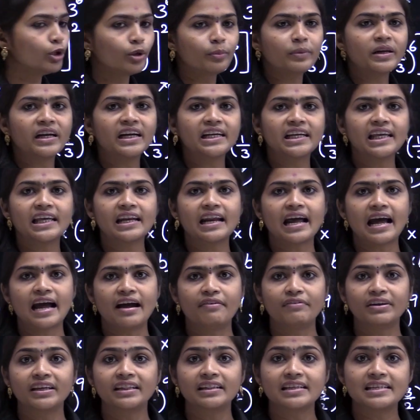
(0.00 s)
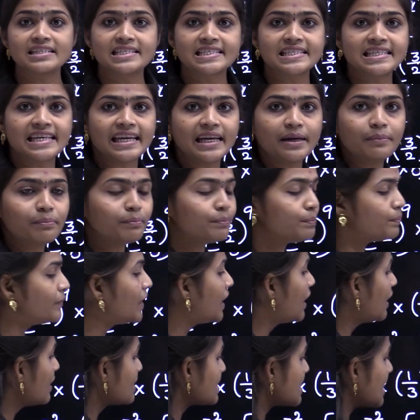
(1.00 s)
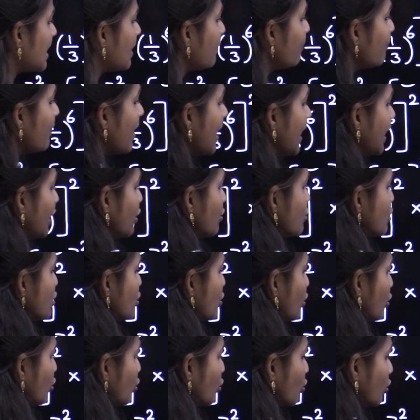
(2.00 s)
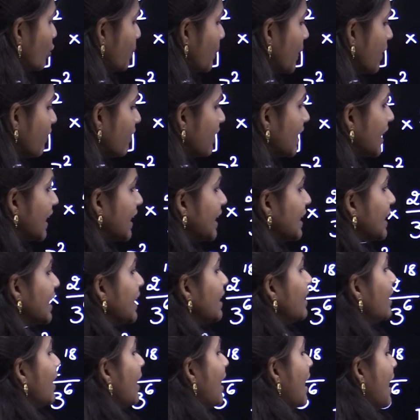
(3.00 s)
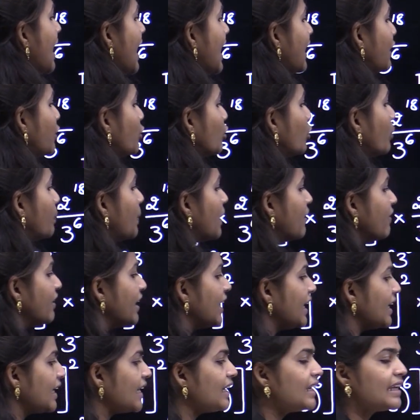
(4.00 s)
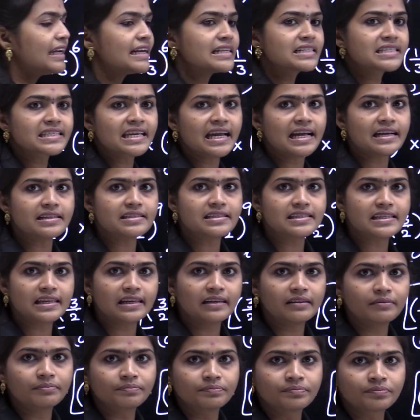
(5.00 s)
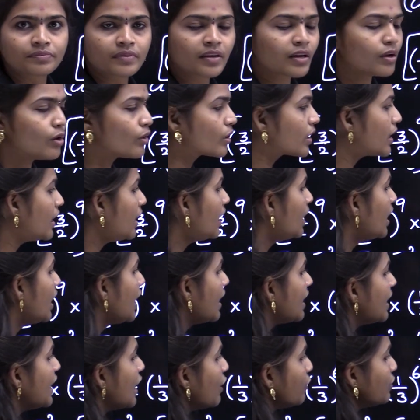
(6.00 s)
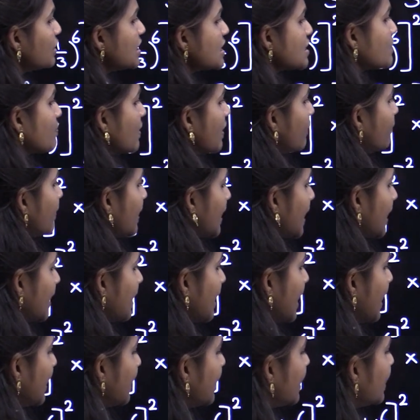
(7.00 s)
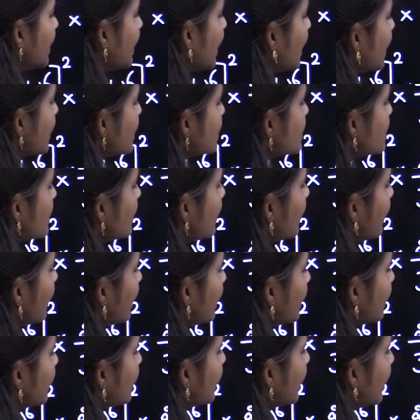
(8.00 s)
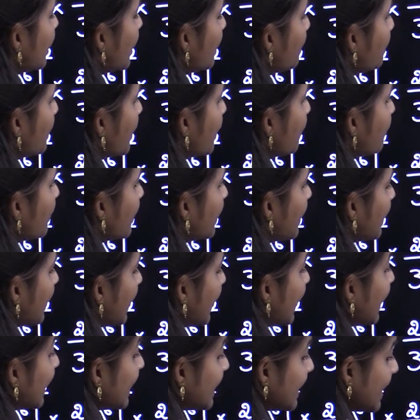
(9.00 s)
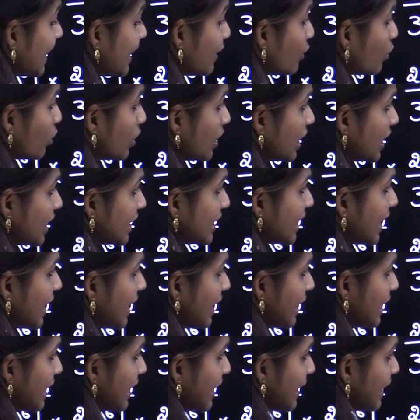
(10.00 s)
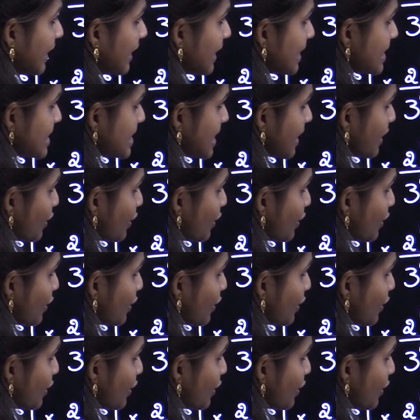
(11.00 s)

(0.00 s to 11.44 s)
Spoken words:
numerator having the same values. So 2 power 18 and 2 power 18 gets cancelled. Okay. Now this one we can write it as 3 power 18 only there in its